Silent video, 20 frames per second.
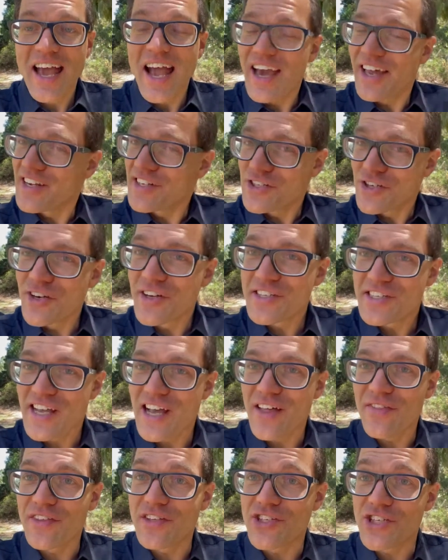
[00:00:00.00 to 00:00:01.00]
And it turns
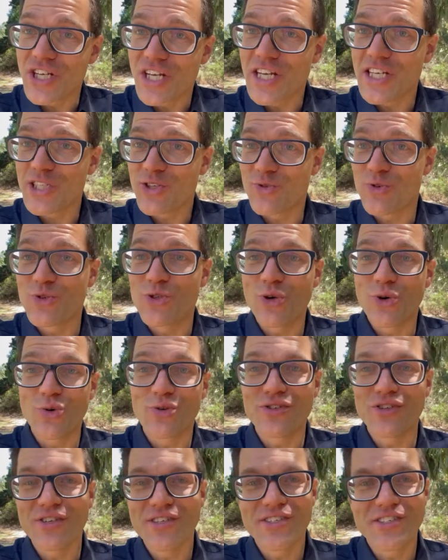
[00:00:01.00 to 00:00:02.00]
out that Jesus was
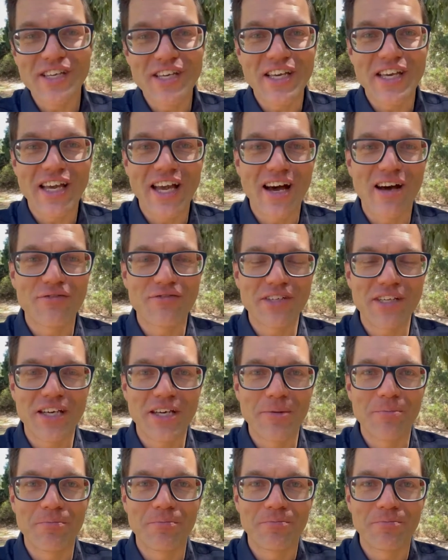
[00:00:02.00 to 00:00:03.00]
also seeking after him.